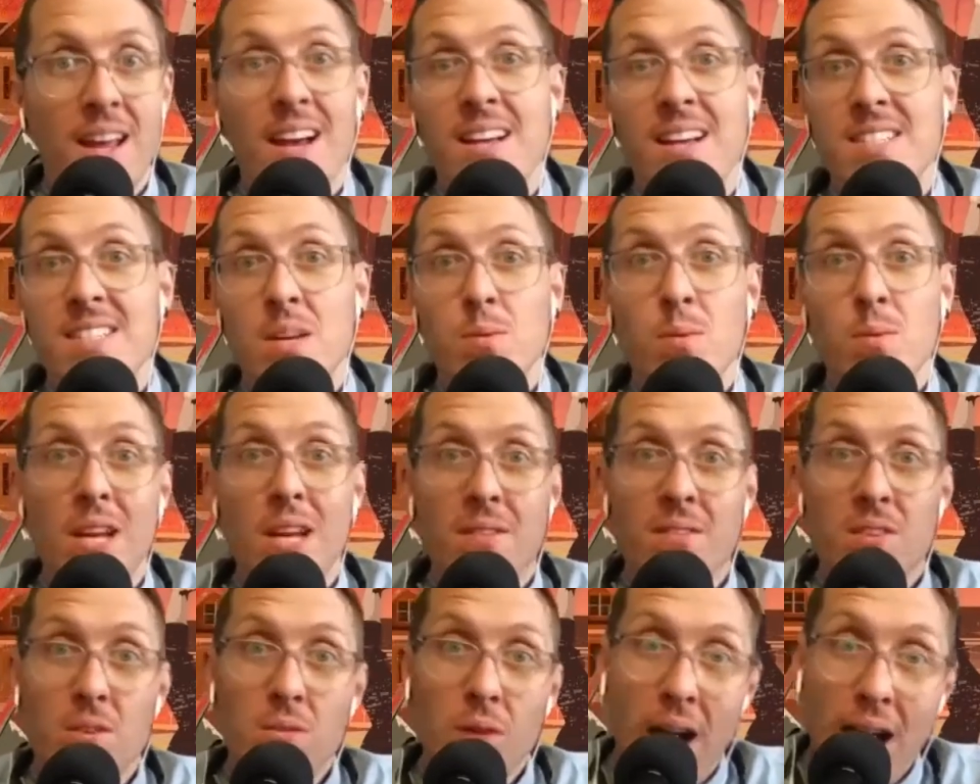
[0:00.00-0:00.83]
because then we'd
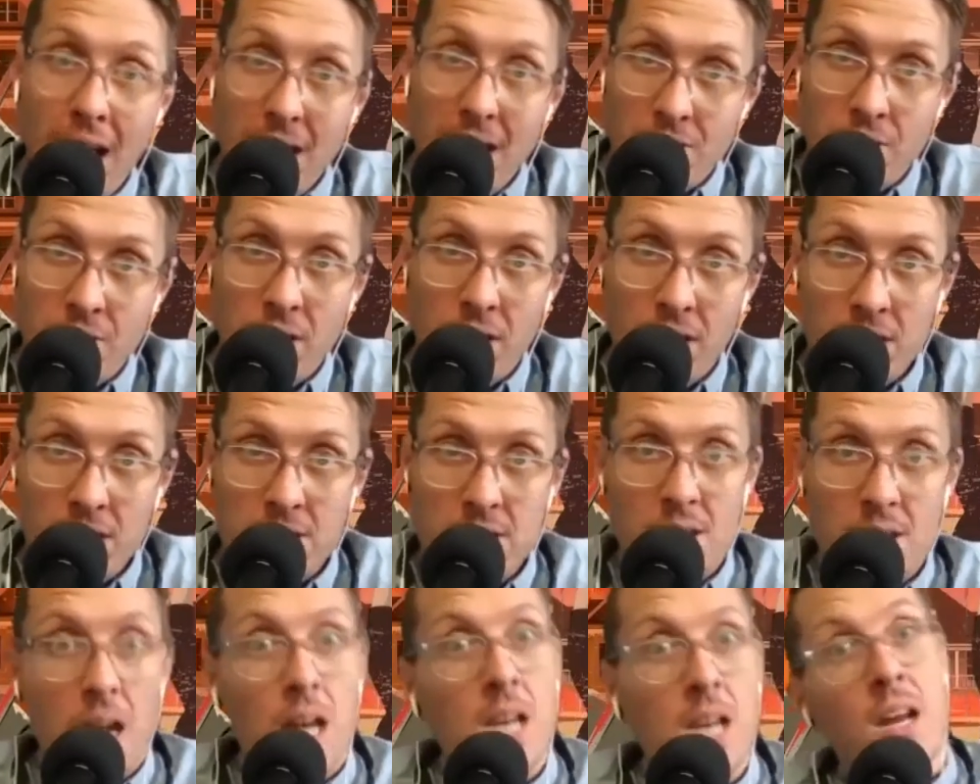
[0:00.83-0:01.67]
have to do I,
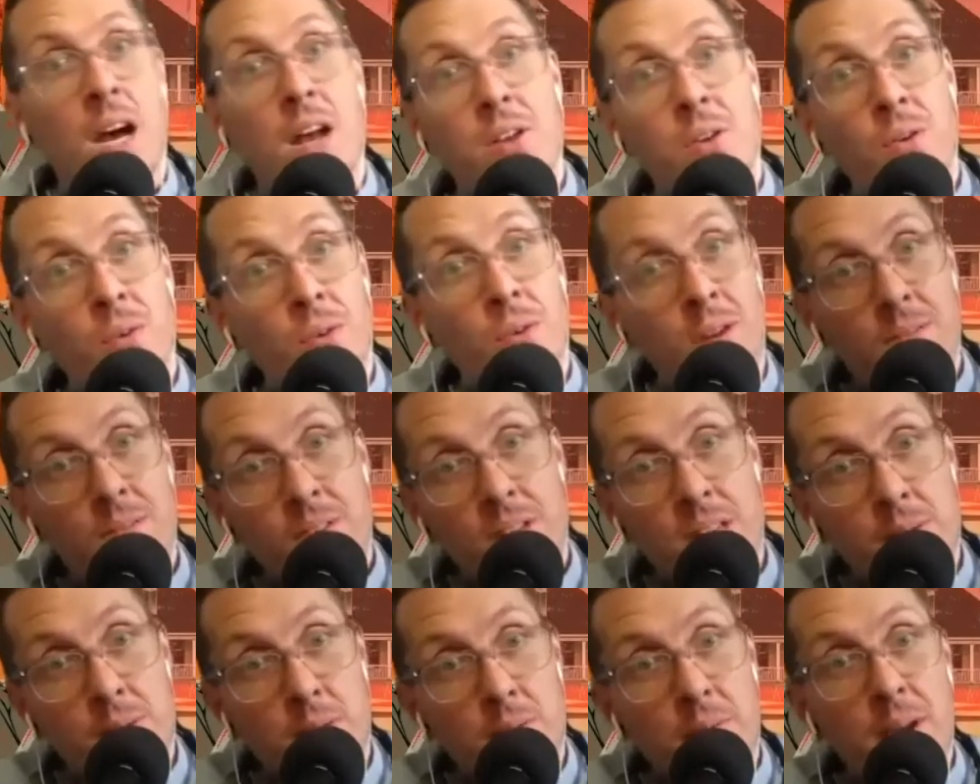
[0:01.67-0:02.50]
Frankenstein, not doing
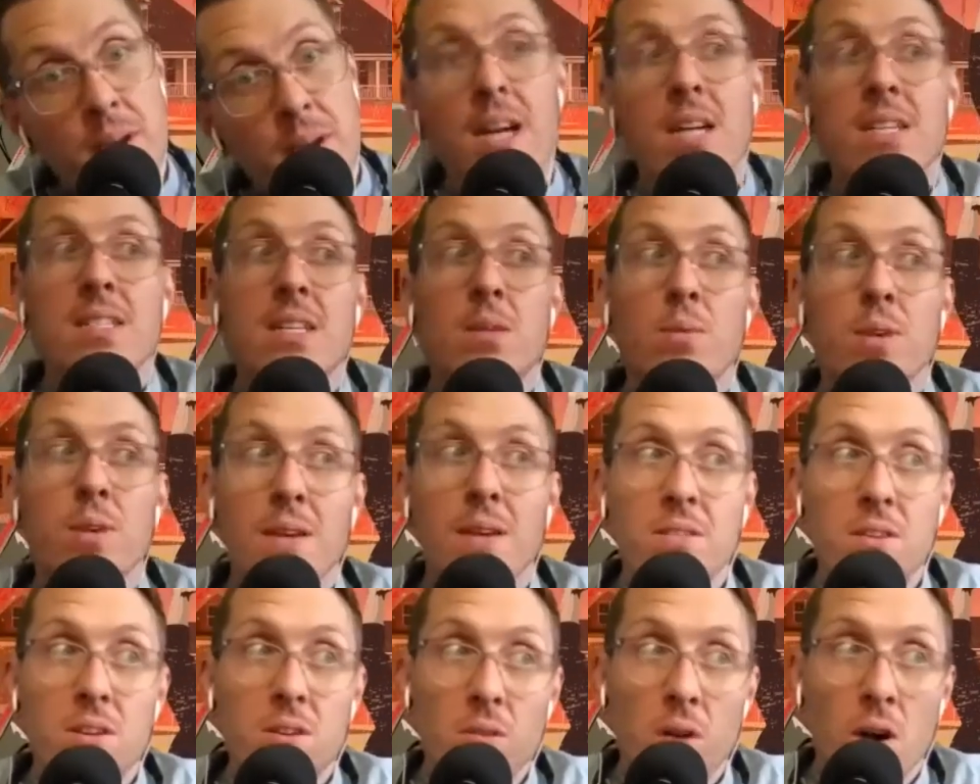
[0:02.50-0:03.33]
Invisible Man, because then
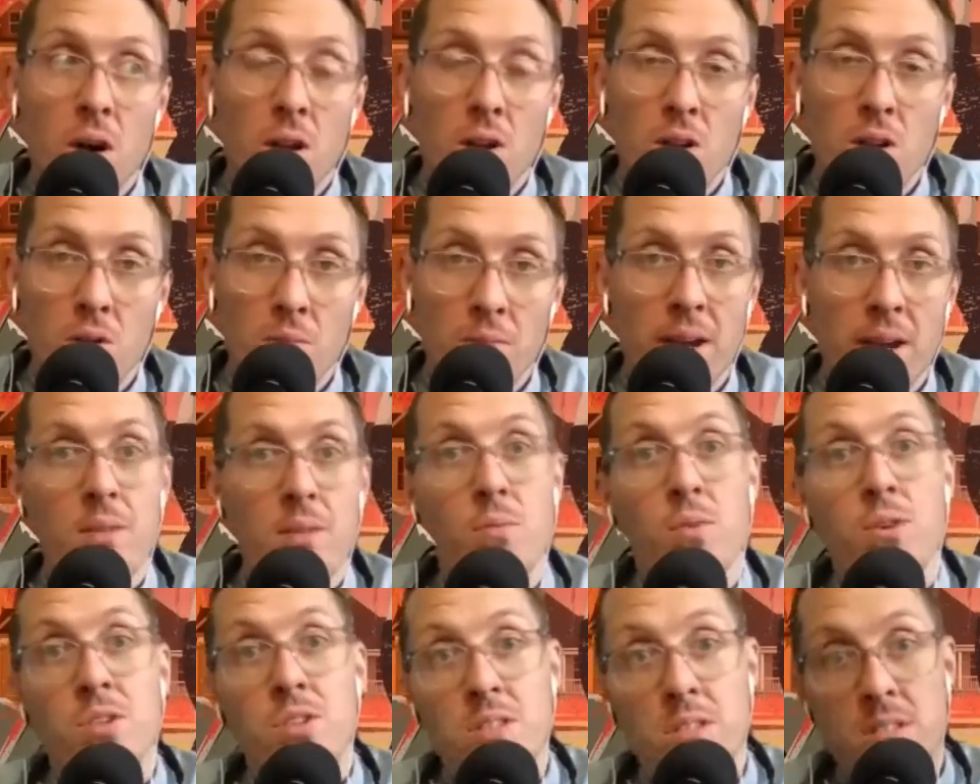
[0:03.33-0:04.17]
we'd have to do Hollow
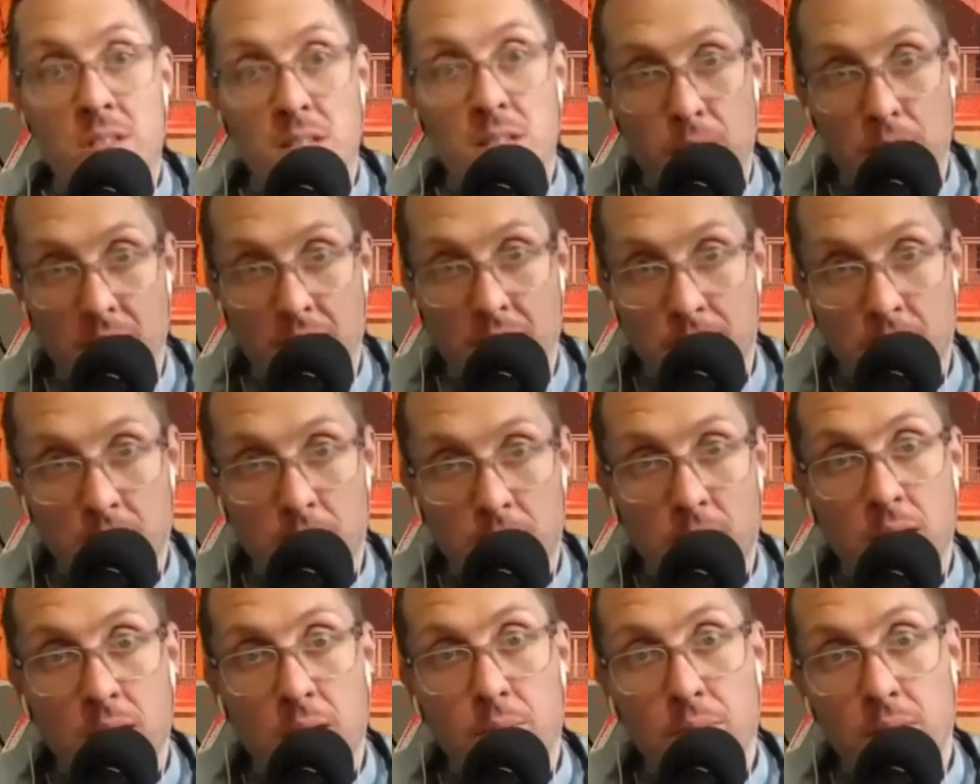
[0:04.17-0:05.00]
Man, which despite me
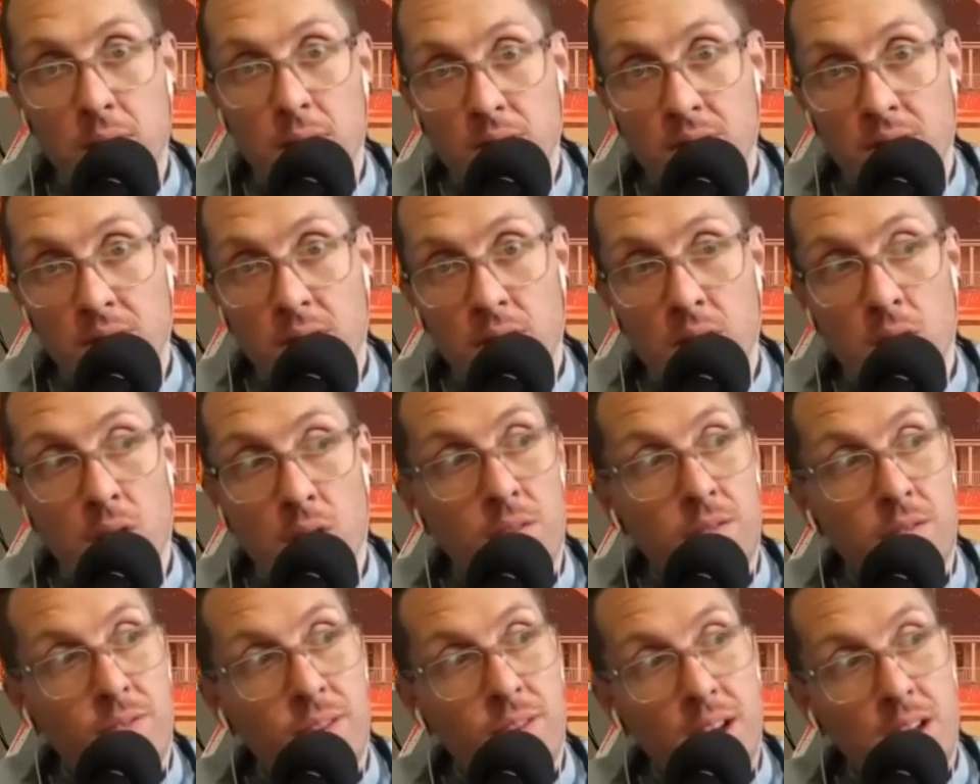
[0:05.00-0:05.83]
being a Paul
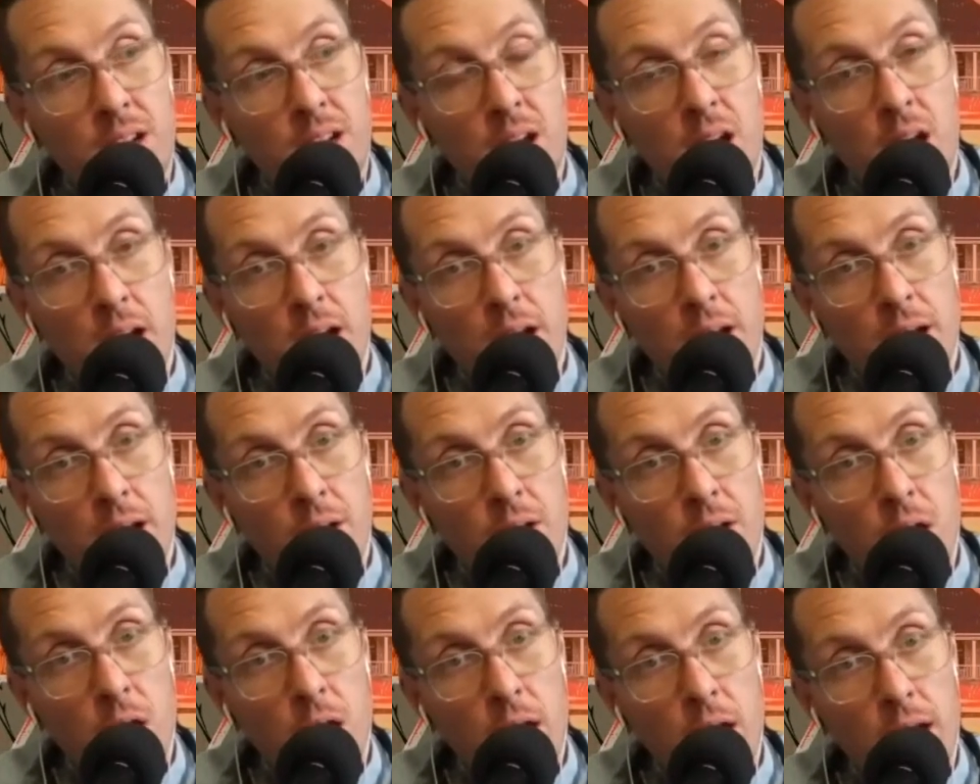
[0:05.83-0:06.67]
Verhoeven fan, not going to
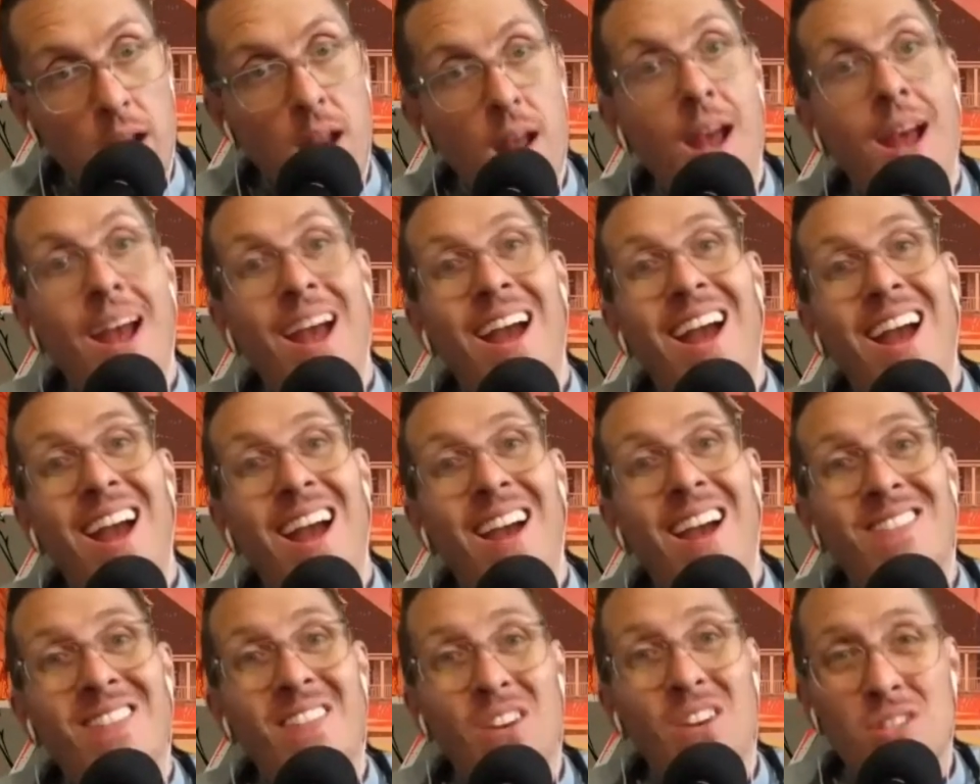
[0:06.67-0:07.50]
do it.
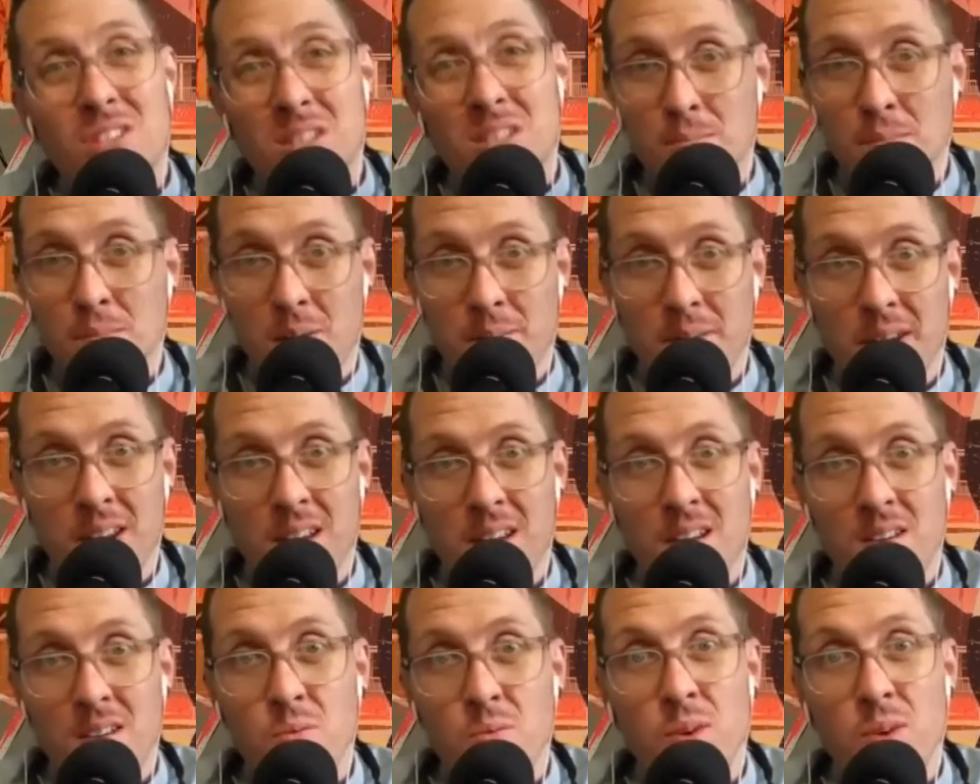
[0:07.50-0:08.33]
And then there's The
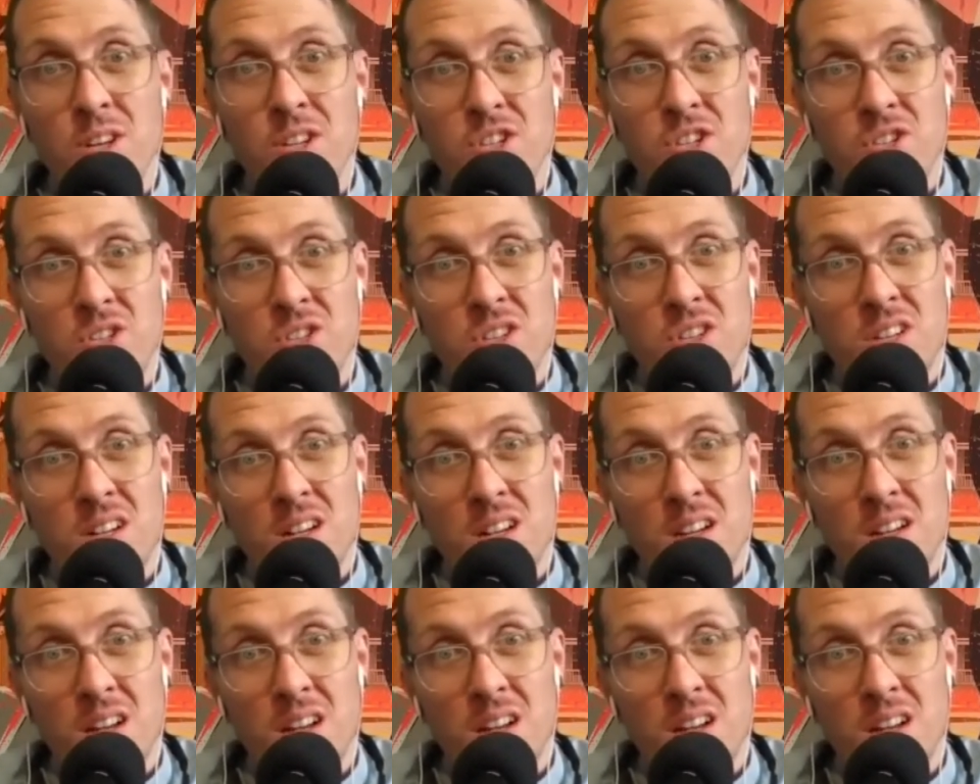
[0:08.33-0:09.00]
Mummy, which,